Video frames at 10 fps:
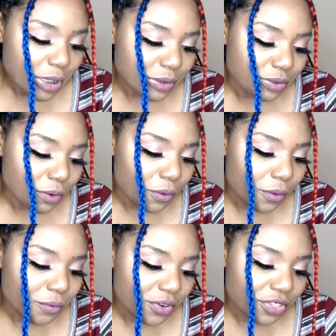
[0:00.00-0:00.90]
Don't
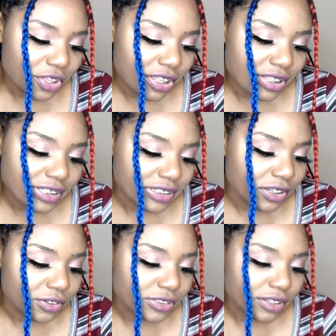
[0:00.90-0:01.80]
overthink these
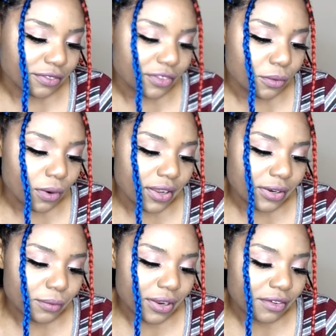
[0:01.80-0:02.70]
letters. If you want
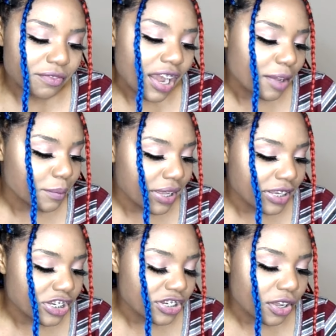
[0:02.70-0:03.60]
to write five
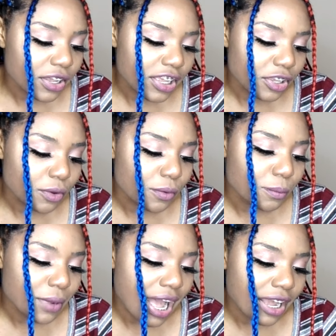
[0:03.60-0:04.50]
pages, I'll hit you
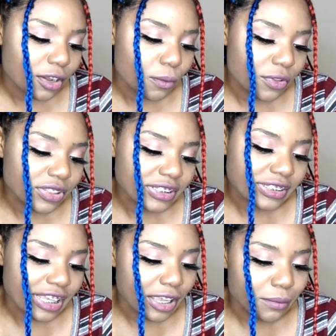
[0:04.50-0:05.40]
back with the
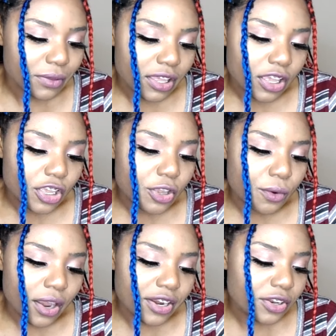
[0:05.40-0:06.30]
same.
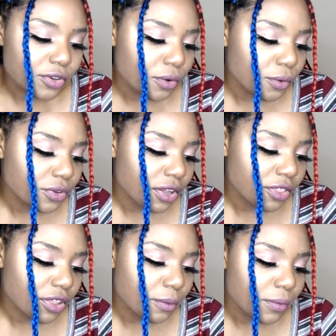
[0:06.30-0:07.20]
You already know
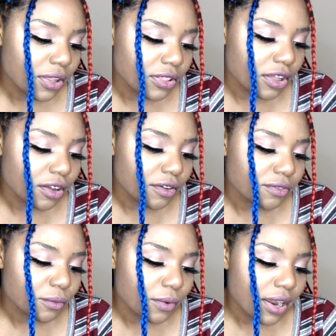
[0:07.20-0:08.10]
nothing but love.
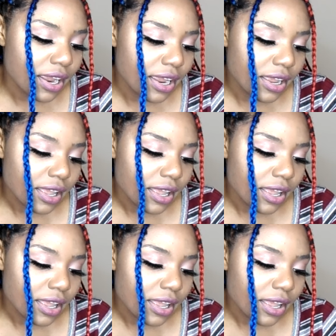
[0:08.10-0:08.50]
Write